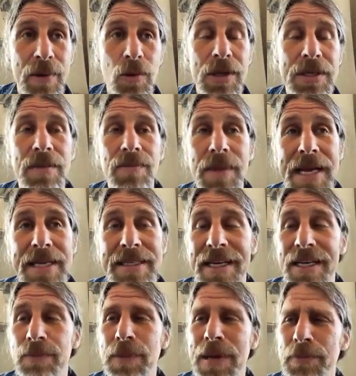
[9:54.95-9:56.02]
But what's
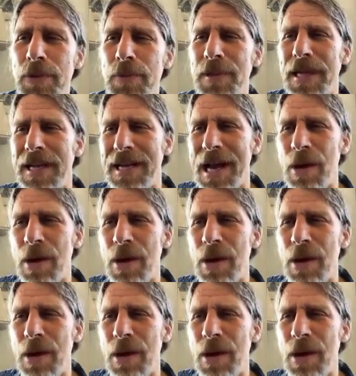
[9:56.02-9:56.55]
amazing is people would be like,